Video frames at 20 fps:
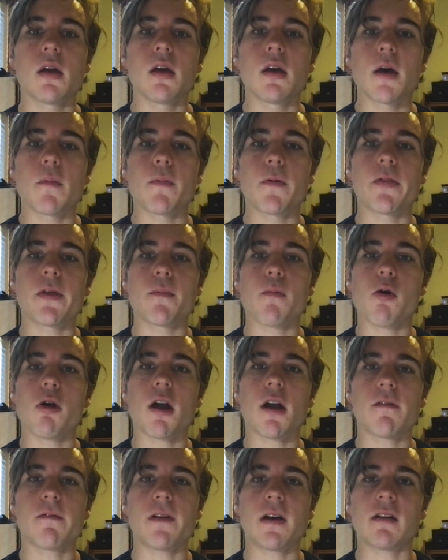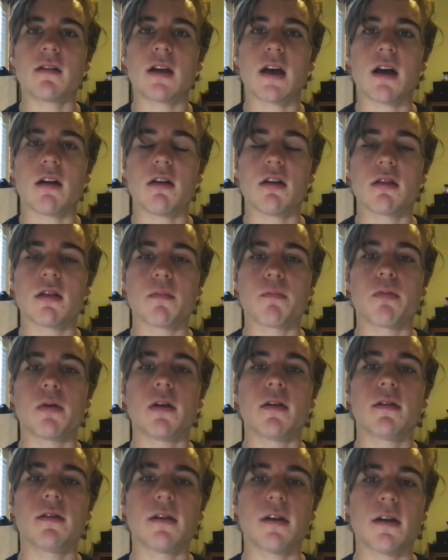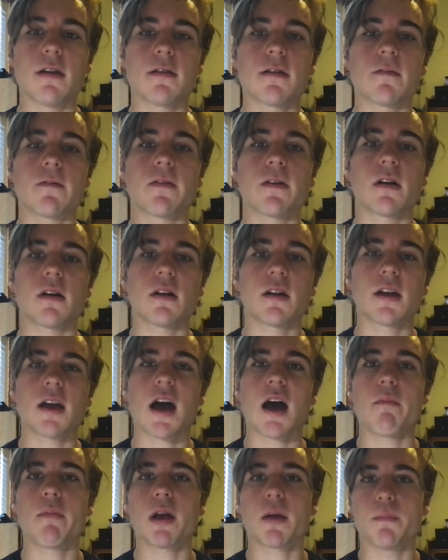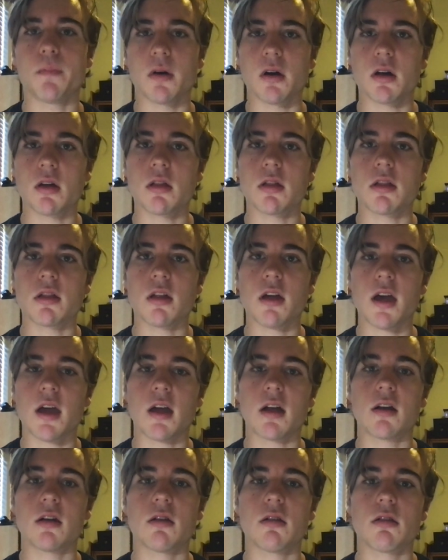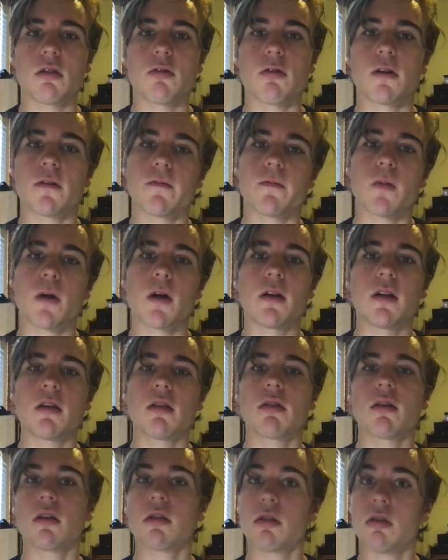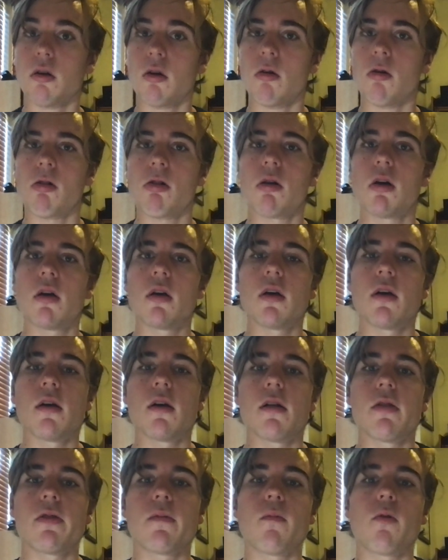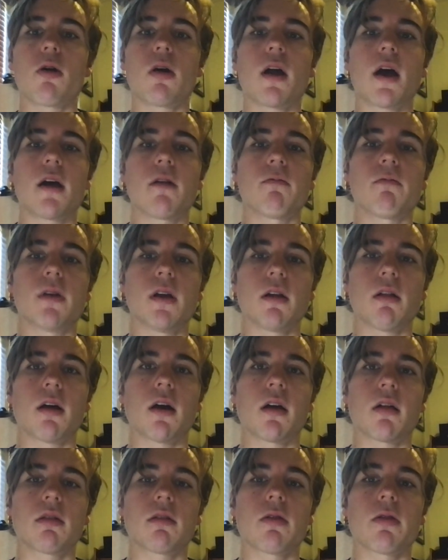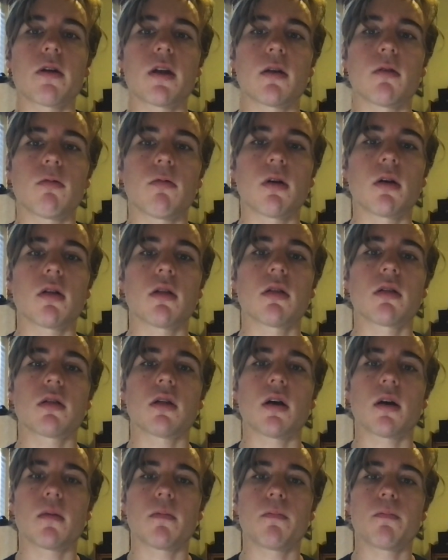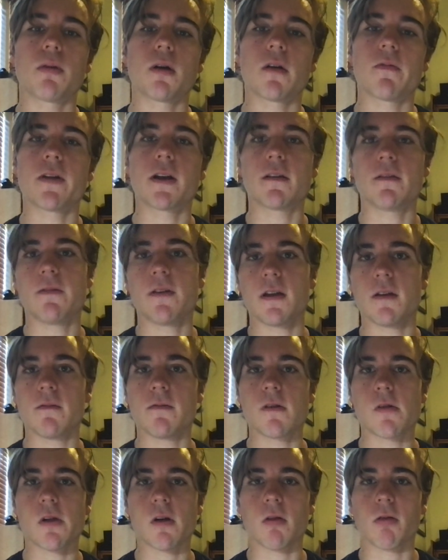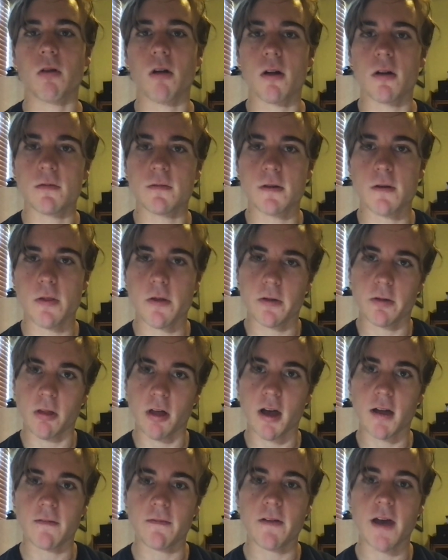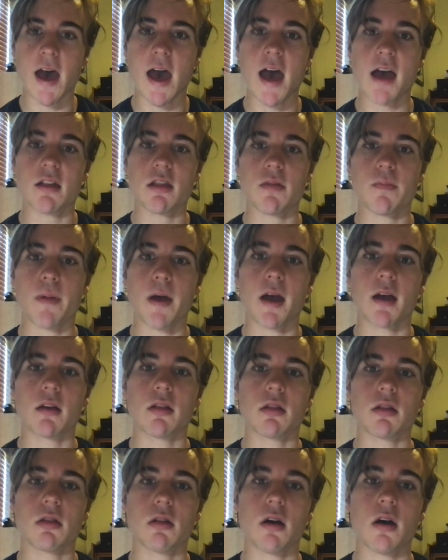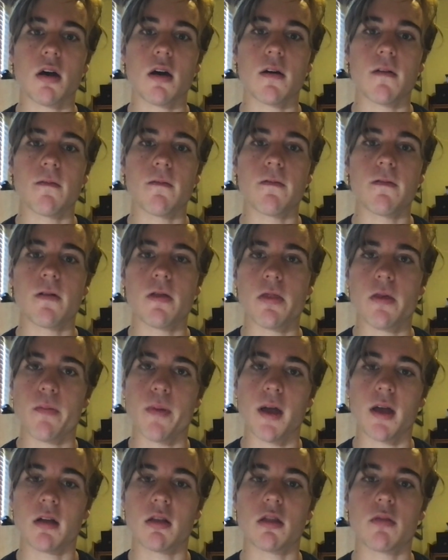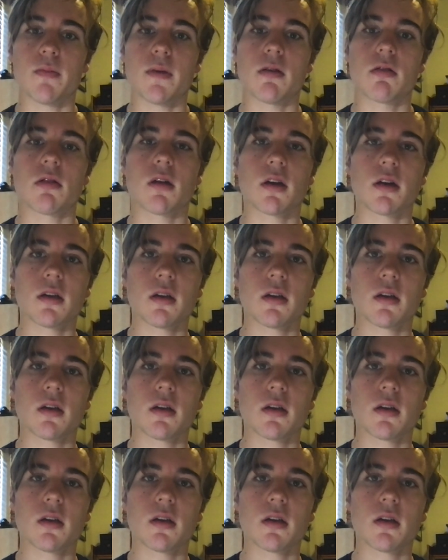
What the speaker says: But the more I found out his appreciation for comic books and sort of artistic soul, the more I realized that it was a perfect fit for the larger-than-life aspects of the band's music.